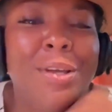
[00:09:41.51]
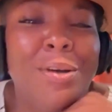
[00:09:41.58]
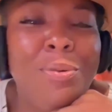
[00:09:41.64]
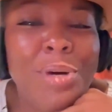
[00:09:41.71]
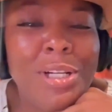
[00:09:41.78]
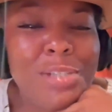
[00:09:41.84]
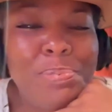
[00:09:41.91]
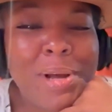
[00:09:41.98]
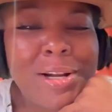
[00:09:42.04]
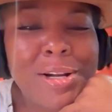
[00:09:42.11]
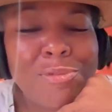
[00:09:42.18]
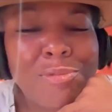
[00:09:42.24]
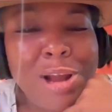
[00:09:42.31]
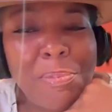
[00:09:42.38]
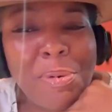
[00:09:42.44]
What's better
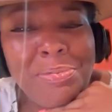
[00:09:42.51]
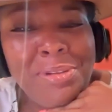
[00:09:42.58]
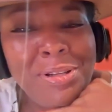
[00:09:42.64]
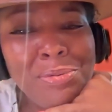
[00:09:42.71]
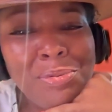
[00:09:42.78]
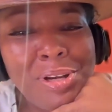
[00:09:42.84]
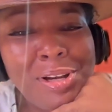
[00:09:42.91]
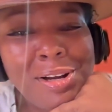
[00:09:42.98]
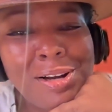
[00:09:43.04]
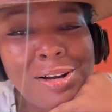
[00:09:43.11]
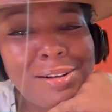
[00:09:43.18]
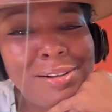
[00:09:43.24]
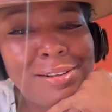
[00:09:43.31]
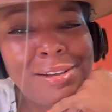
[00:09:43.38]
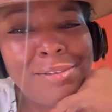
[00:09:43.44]
to wrap up the new
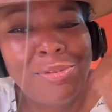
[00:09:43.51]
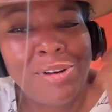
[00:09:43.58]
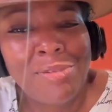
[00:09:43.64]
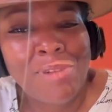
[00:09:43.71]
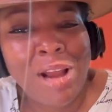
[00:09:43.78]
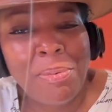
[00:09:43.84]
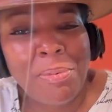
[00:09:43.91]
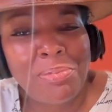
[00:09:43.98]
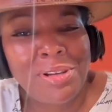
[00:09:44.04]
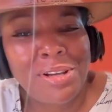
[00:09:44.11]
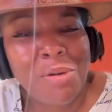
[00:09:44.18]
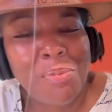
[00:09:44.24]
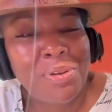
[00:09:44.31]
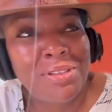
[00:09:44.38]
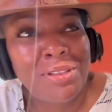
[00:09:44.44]
year, wrap up the
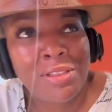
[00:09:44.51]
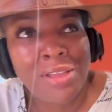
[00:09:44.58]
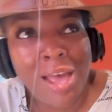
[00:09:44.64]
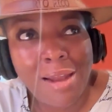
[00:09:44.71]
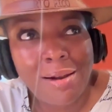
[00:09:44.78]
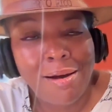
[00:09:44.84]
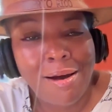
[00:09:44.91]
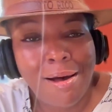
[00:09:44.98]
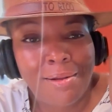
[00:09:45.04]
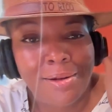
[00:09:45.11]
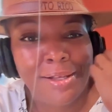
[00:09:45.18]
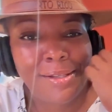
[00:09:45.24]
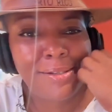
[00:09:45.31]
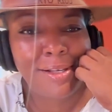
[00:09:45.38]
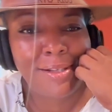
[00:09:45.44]
year with that
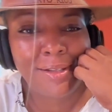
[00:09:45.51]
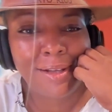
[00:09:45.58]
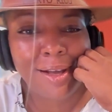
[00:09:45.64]
holiday season,